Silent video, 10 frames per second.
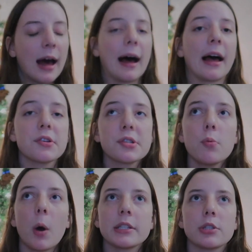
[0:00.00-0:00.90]
I
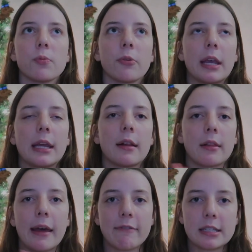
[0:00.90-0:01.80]
also want to read
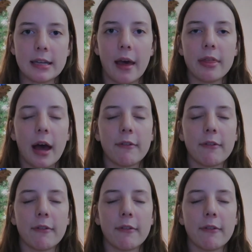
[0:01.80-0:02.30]
Life and Death.